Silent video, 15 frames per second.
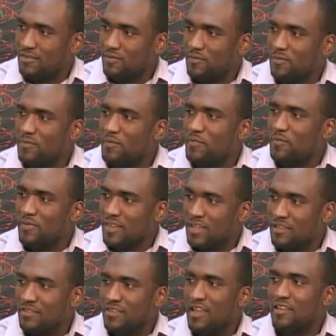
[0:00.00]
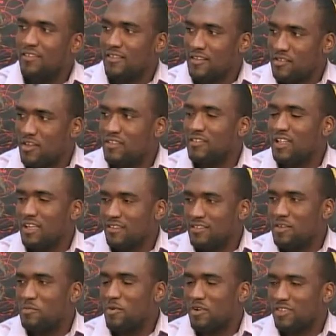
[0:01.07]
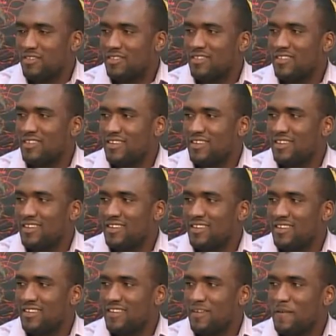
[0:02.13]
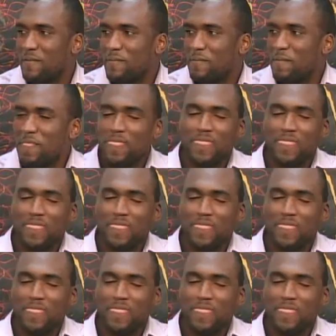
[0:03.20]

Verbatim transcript: Okay, well, nice. Just like sea moss. That's a very intelligent yeah. response.